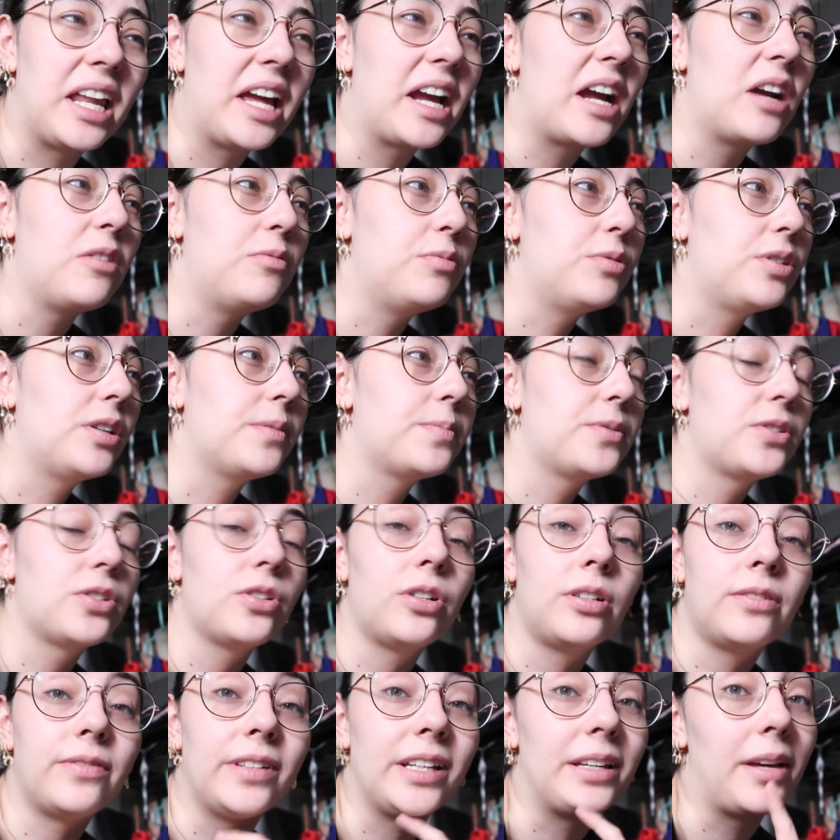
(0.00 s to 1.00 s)
Like, I woke up
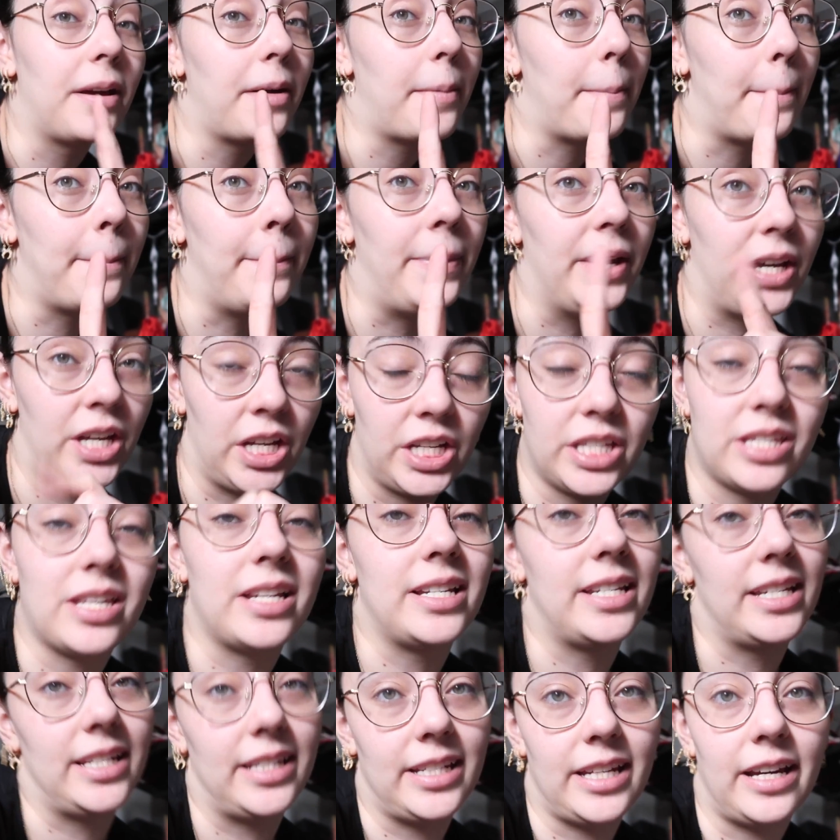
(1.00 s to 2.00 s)
starving because
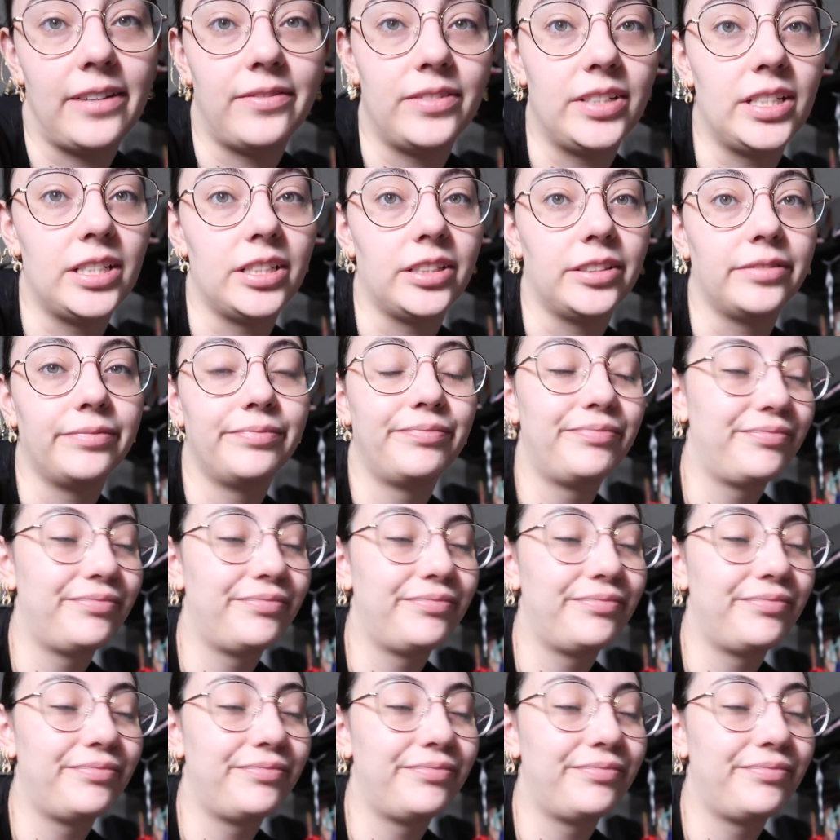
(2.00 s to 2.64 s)
I didn't have dinner.